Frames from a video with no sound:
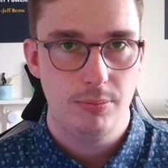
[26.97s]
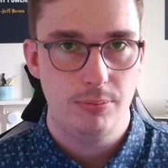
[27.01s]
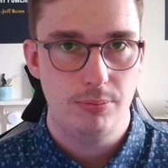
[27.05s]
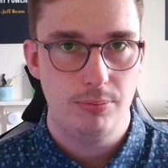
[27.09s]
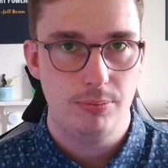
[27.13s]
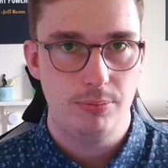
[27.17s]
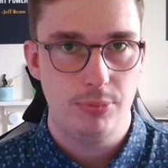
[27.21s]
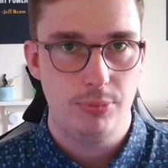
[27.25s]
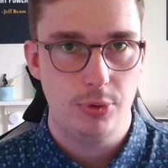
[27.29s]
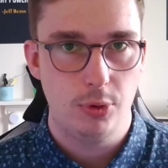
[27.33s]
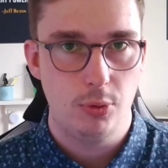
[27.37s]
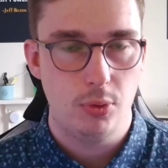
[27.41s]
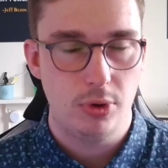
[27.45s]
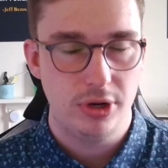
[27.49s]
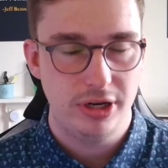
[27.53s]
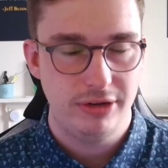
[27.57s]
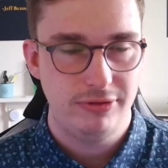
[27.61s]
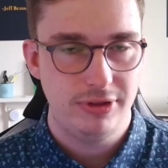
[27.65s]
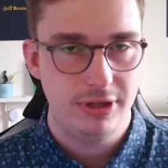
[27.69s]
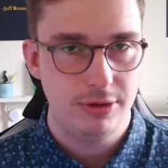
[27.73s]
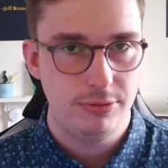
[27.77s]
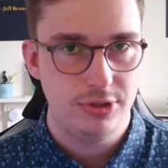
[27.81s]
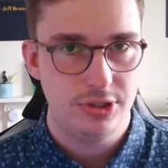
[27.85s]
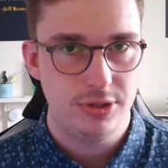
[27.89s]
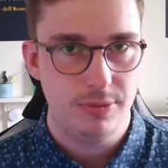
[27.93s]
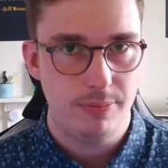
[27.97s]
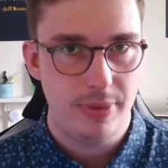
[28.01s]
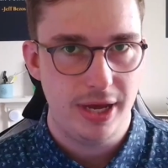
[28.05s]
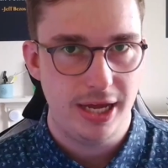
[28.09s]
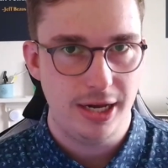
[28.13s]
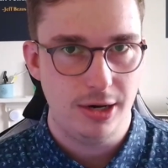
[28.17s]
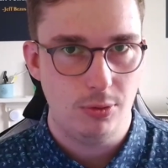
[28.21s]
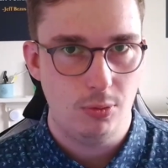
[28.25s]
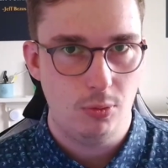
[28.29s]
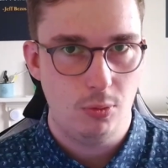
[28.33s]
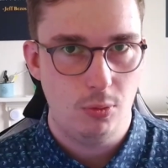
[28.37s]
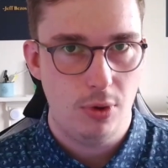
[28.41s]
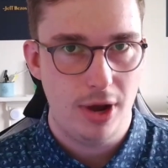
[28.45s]
But what if there was a better
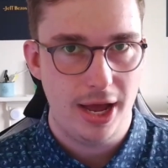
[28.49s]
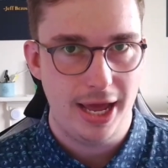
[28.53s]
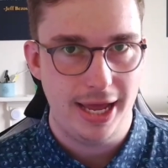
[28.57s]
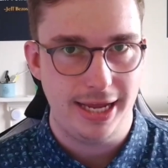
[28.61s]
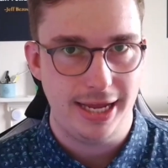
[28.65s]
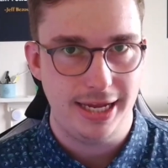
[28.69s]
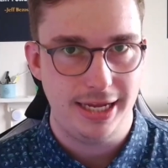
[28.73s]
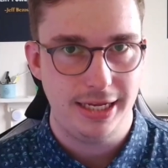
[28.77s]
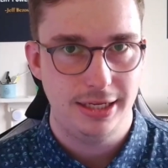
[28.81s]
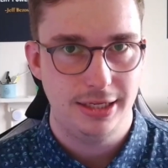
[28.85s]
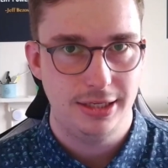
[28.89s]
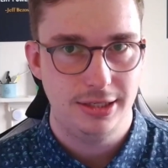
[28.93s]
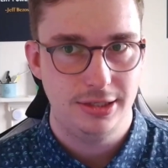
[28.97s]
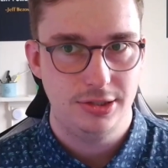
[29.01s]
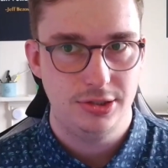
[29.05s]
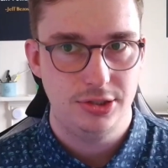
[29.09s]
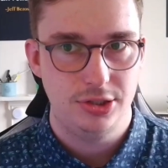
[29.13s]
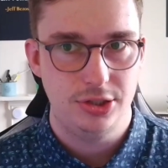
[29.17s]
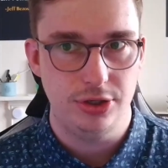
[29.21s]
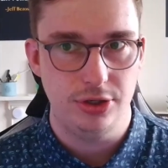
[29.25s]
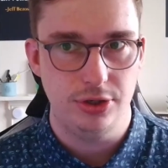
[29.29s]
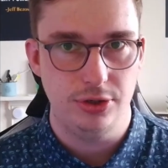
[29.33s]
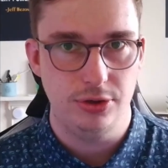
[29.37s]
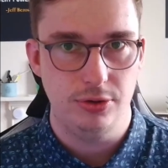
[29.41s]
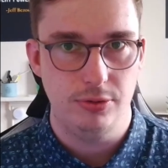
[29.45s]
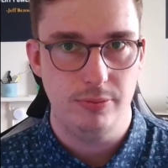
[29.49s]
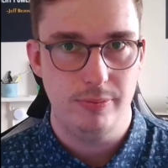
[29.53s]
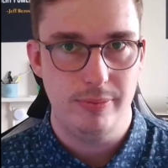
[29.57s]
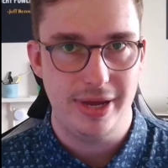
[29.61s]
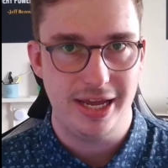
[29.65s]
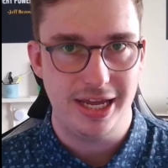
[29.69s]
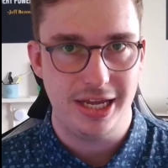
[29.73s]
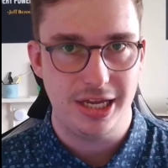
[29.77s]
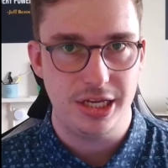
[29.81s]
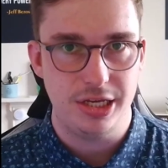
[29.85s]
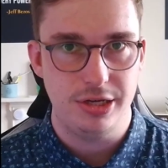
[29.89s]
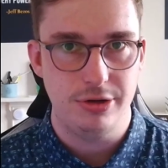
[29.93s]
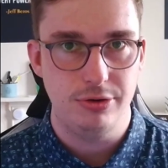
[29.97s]
way to
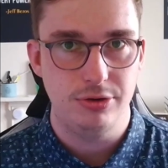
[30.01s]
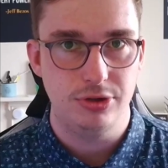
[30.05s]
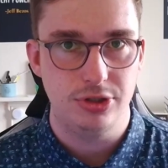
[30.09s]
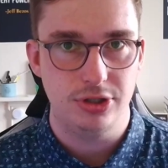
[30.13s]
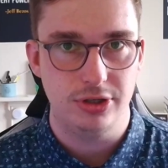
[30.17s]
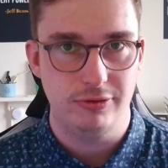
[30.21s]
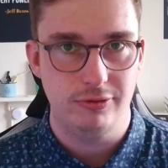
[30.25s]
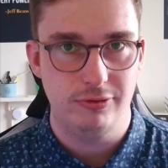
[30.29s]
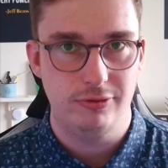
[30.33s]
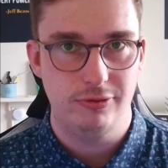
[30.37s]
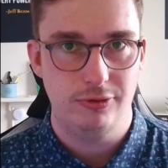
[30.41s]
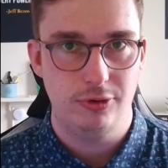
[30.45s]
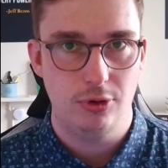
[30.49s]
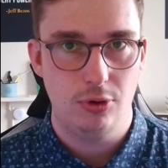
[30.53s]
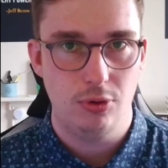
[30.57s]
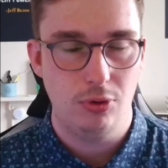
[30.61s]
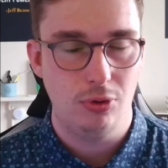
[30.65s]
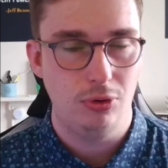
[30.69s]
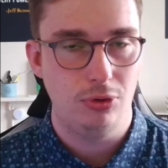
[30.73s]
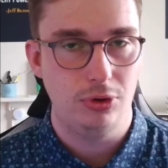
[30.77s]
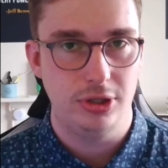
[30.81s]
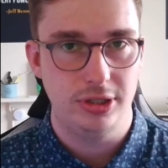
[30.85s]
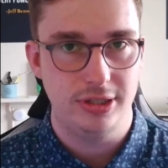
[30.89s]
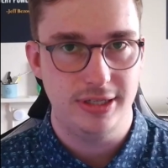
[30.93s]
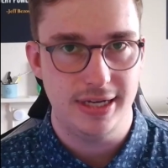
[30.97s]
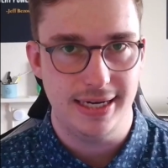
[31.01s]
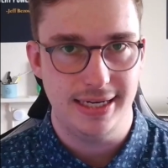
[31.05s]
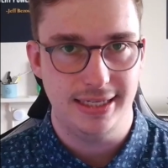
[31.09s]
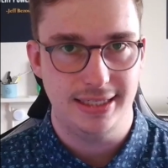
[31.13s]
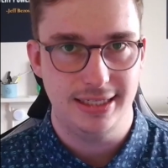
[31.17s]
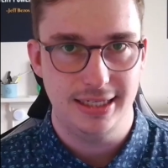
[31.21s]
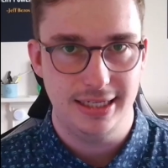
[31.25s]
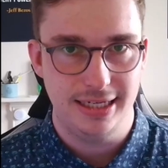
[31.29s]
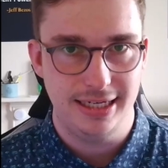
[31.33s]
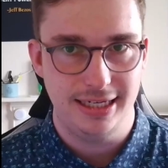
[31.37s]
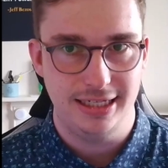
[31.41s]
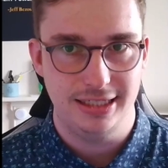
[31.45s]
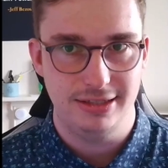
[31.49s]
make use of all the data
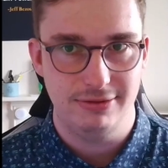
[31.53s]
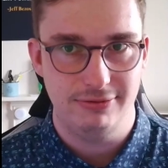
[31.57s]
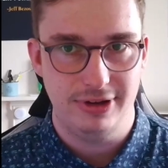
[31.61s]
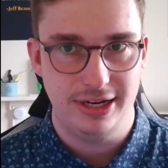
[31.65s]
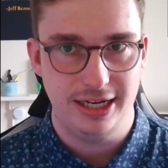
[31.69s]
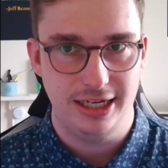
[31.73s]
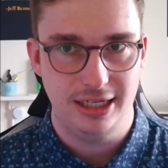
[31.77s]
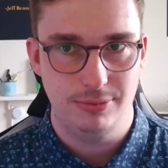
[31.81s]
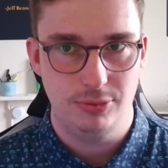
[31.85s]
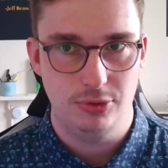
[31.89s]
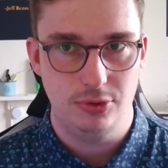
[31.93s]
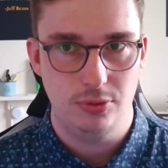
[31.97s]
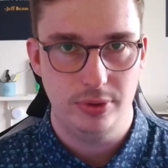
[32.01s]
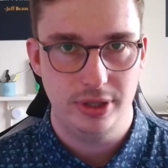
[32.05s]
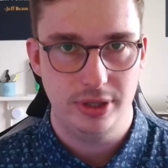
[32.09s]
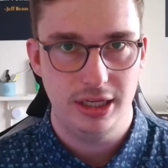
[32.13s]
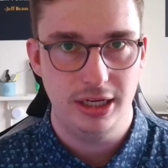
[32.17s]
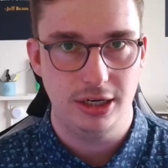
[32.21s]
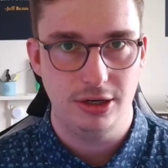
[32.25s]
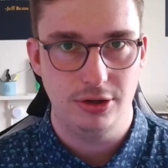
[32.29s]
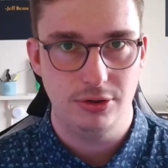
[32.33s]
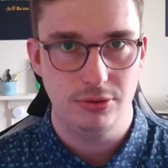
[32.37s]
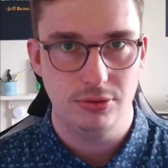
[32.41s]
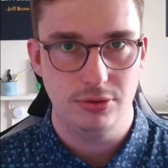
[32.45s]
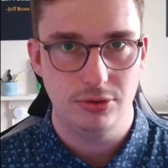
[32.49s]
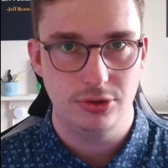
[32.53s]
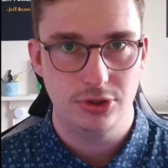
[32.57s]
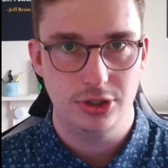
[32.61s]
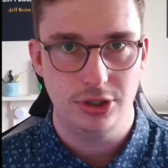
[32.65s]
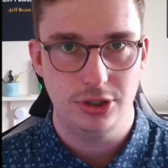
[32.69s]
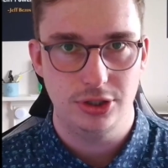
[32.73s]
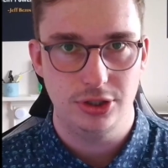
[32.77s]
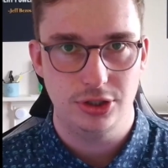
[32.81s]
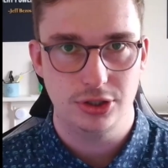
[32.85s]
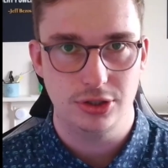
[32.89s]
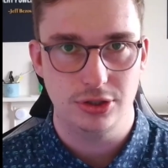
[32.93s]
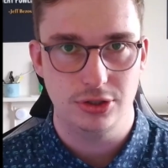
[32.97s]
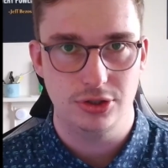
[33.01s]
that is available within Google
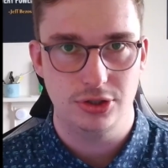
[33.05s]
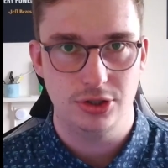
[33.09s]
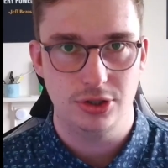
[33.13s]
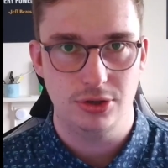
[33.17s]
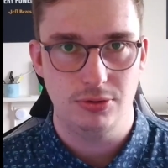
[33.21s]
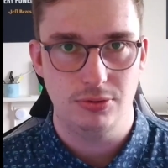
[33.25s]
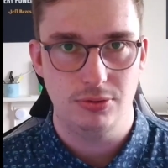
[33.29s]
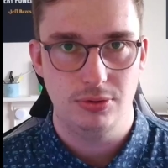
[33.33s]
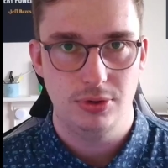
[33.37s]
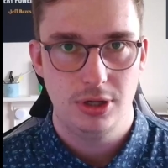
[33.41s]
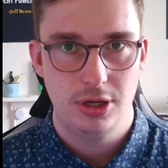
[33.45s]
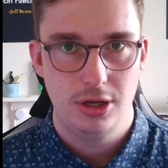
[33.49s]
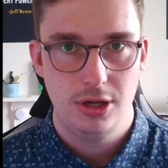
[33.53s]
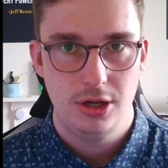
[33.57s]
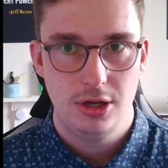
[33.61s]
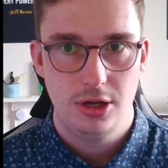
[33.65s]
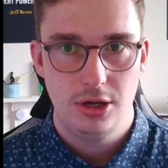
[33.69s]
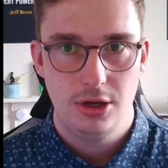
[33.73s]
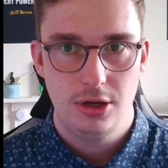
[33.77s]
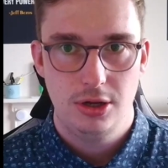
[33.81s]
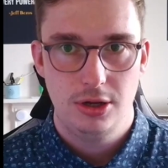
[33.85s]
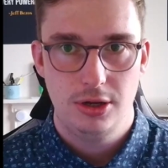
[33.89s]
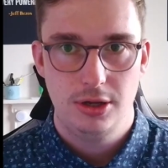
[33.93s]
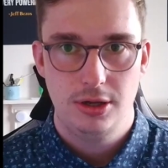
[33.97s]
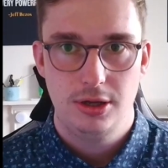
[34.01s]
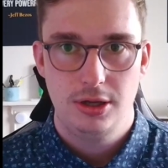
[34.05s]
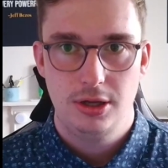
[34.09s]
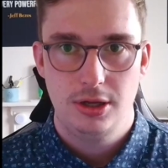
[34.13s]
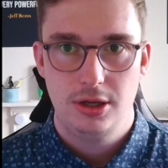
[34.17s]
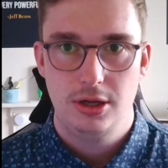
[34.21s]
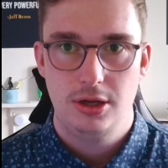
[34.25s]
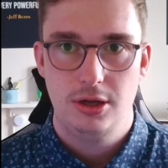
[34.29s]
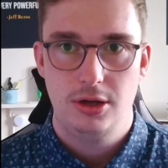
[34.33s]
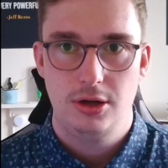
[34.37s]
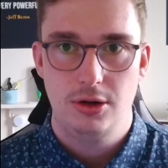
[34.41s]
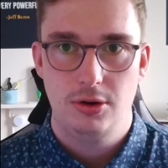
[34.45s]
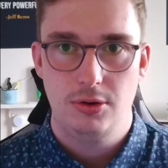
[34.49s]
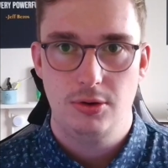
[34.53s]
Search Console.
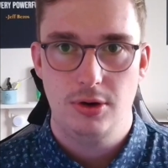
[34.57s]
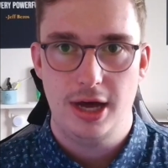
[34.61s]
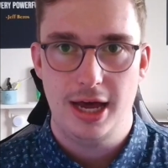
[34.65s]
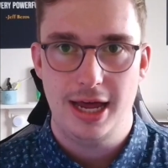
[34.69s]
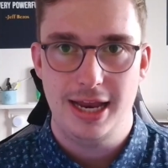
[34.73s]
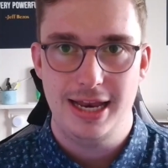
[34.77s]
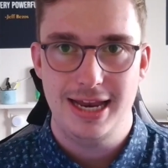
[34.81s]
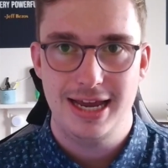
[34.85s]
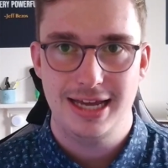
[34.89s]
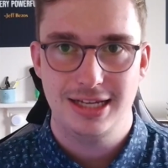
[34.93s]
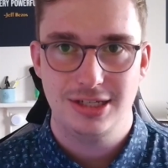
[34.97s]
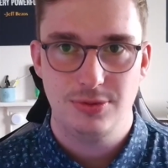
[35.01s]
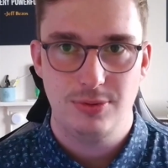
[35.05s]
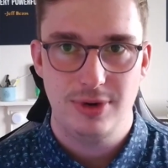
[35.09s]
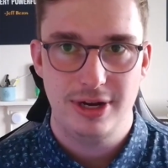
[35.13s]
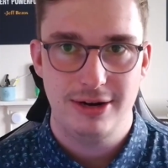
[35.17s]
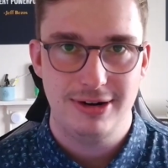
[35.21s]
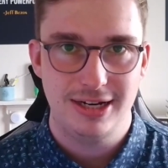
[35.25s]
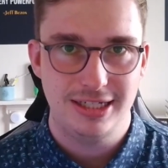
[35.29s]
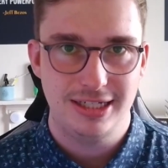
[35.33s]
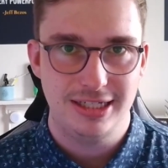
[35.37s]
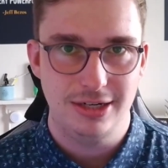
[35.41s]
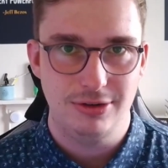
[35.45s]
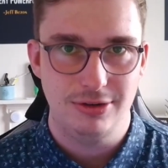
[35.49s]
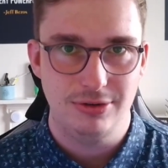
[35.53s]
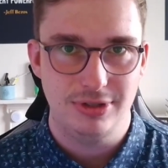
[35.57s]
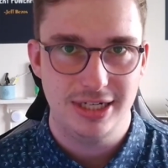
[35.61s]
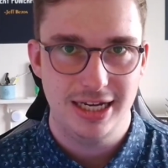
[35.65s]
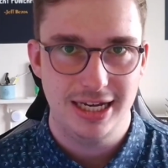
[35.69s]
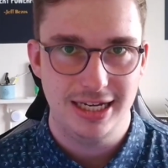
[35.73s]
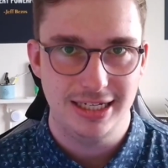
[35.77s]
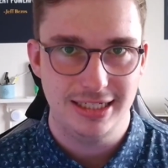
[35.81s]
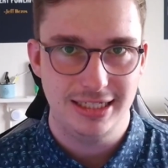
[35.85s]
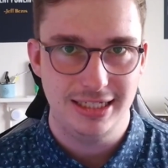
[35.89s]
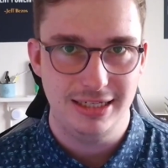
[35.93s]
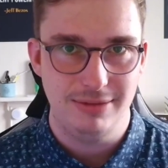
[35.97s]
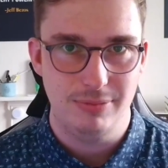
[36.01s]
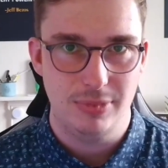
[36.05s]
And that's where
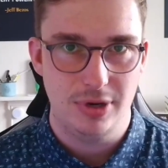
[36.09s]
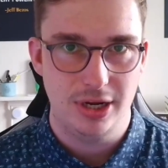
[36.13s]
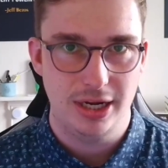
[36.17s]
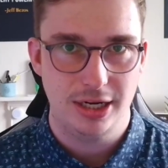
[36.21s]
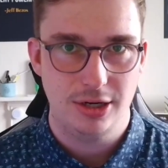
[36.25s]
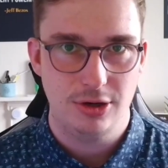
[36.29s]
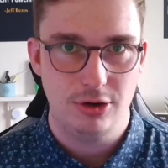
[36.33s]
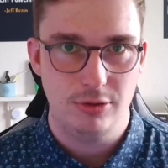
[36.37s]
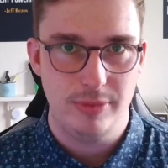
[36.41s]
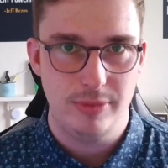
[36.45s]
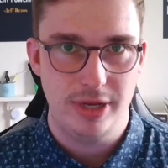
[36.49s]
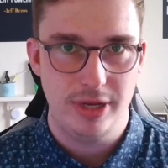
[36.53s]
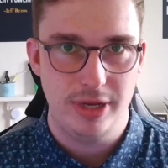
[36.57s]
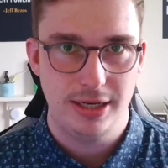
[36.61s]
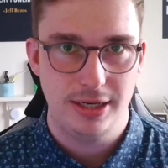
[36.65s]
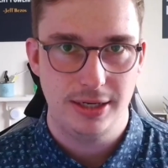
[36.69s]
SEOTesting might come in.